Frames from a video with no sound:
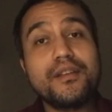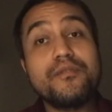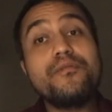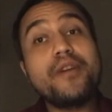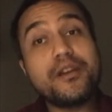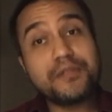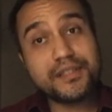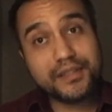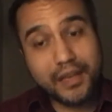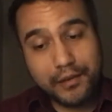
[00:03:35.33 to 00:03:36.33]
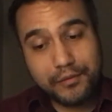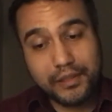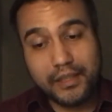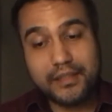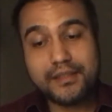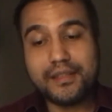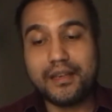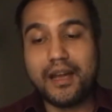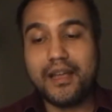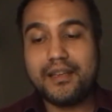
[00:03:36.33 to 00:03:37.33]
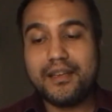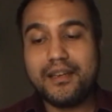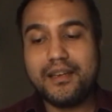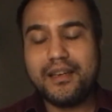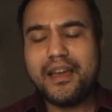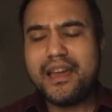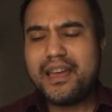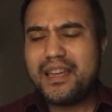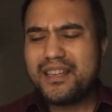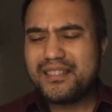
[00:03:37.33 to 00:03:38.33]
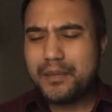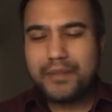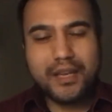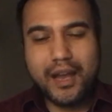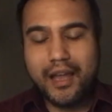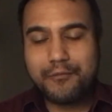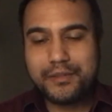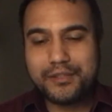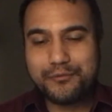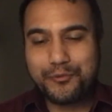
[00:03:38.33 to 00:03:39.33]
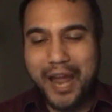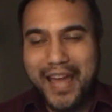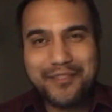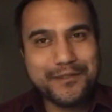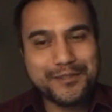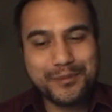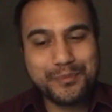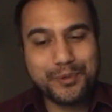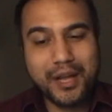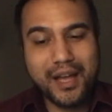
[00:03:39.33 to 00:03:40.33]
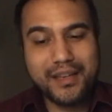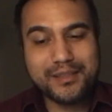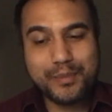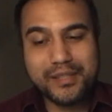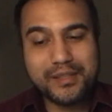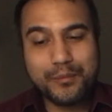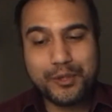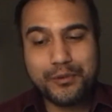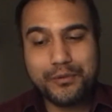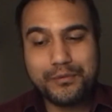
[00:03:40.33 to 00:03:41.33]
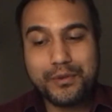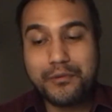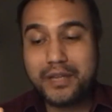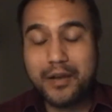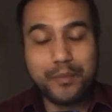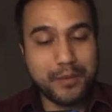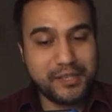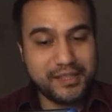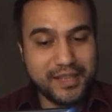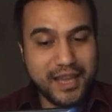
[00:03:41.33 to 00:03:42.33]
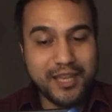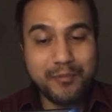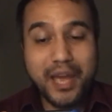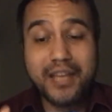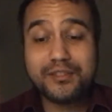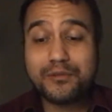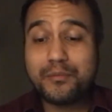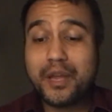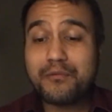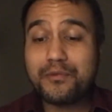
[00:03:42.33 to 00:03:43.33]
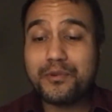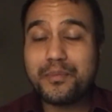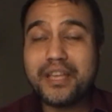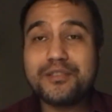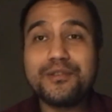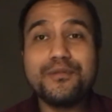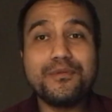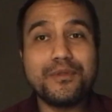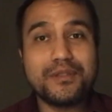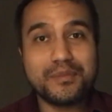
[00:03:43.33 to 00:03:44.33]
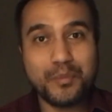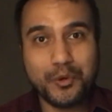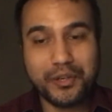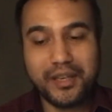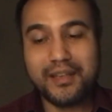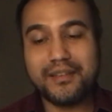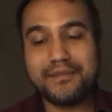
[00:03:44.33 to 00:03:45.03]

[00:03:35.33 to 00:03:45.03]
"Very soundly," said I, "except that I was rather surprised by someone who, no doubt by mistake, passed through my room at 2 this morning."